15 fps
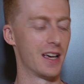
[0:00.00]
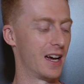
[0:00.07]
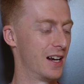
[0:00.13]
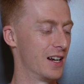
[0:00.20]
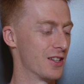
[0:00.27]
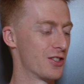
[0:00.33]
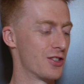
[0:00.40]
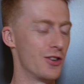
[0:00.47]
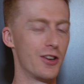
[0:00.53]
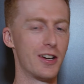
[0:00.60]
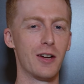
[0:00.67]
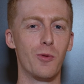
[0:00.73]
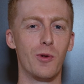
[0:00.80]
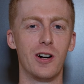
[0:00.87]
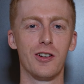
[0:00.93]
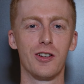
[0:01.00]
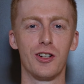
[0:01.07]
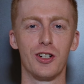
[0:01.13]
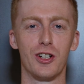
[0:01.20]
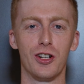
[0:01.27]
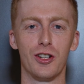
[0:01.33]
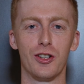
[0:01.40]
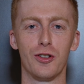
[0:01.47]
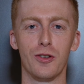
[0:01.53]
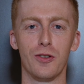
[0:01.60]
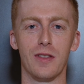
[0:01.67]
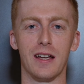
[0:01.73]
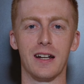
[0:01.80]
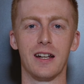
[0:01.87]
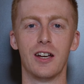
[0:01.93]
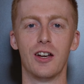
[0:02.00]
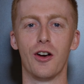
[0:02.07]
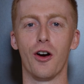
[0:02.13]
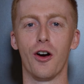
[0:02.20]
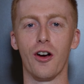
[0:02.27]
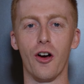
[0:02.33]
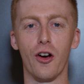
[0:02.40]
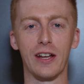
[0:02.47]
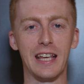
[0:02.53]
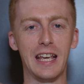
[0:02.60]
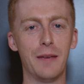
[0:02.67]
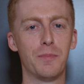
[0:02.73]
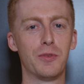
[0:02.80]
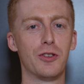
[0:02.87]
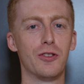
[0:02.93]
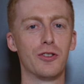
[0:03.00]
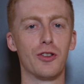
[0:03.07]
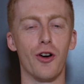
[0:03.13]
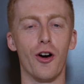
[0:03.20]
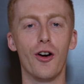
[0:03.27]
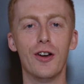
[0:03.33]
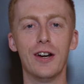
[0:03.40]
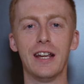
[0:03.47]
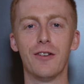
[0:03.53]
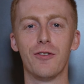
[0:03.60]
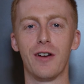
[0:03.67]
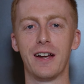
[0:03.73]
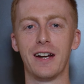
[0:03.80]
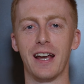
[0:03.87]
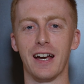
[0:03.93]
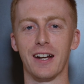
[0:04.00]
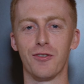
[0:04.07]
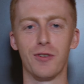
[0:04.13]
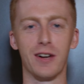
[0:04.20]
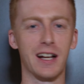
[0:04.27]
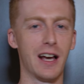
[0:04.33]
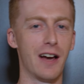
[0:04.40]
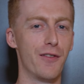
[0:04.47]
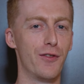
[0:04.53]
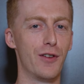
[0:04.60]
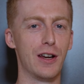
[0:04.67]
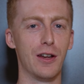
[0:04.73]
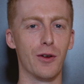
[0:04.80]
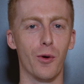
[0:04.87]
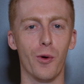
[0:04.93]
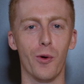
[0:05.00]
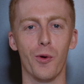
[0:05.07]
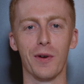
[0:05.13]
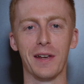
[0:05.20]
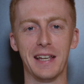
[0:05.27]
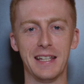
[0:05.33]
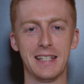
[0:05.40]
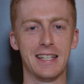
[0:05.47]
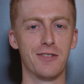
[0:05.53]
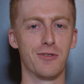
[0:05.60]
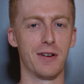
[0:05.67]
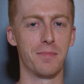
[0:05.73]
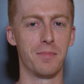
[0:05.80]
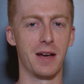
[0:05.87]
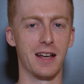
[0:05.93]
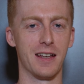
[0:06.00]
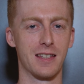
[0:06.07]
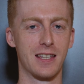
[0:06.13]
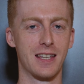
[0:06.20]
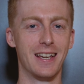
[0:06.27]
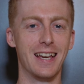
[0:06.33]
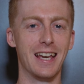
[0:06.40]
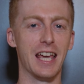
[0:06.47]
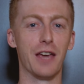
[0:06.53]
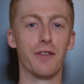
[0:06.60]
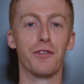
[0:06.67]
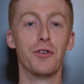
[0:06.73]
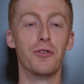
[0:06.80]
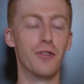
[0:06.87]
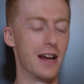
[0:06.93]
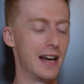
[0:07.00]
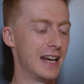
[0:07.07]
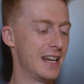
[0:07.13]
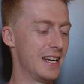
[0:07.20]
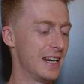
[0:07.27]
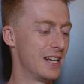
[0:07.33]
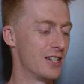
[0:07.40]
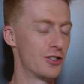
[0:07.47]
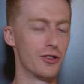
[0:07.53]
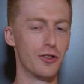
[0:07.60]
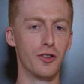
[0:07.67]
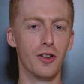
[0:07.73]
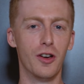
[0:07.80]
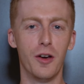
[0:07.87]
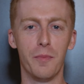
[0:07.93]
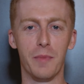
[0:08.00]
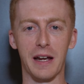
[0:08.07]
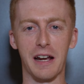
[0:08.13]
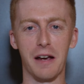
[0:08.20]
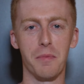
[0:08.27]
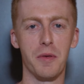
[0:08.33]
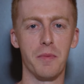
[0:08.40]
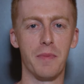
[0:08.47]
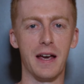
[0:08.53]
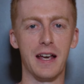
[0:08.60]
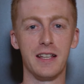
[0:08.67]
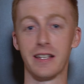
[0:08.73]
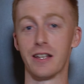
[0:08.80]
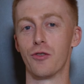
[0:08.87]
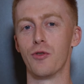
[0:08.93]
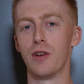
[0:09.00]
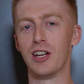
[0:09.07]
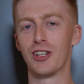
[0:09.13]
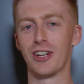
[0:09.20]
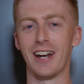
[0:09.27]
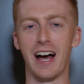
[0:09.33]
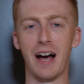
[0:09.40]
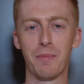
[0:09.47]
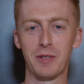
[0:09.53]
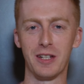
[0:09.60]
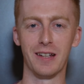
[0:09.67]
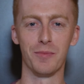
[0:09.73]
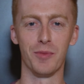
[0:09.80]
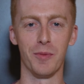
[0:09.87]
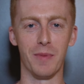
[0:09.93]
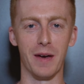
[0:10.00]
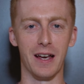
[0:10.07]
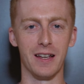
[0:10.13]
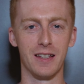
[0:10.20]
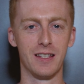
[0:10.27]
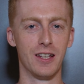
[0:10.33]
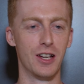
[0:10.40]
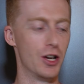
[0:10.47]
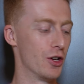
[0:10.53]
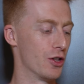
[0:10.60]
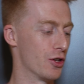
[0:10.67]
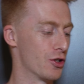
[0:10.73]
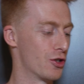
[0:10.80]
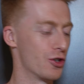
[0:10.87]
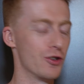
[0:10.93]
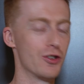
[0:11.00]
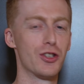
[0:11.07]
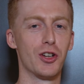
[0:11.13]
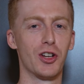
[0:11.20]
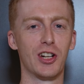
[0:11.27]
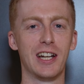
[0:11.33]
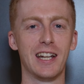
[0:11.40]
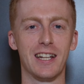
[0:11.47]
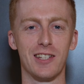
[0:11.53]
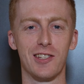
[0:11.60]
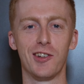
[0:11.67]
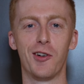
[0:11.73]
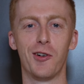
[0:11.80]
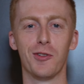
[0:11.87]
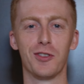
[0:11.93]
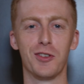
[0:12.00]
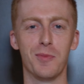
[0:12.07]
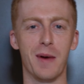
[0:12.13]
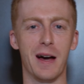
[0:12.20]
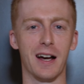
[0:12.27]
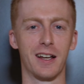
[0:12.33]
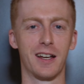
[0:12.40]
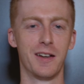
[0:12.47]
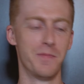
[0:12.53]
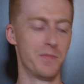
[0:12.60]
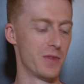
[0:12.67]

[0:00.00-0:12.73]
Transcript: and it's not a well-cushioned shoe that keeps you to only run at recovery or easy run pace. If you really need to pick up the pace and reach an up-tempo pace, the shoe certainly doesn't hold you back.